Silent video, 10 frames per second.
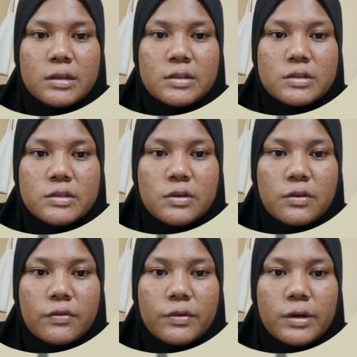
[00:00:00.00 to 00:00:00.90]

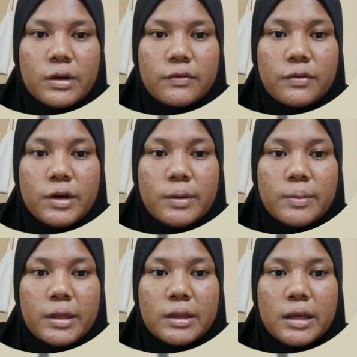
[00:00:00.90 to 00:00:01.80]
So for a
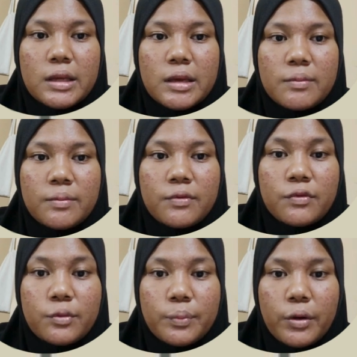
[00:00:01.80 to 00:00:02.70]
meta name
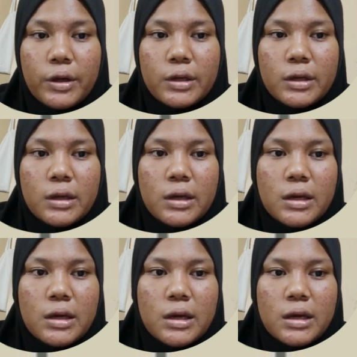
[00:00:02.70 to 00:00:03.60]
viewport,
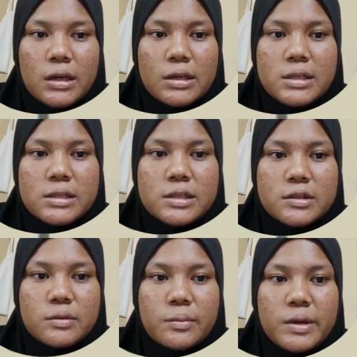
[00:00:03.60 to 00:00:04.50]
this is
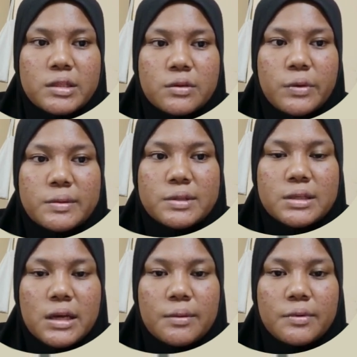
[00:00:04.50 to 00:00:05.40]
to make the
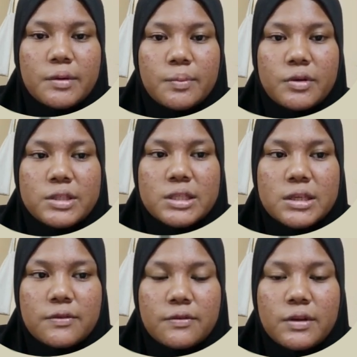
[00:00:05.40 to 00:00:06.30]
website responsive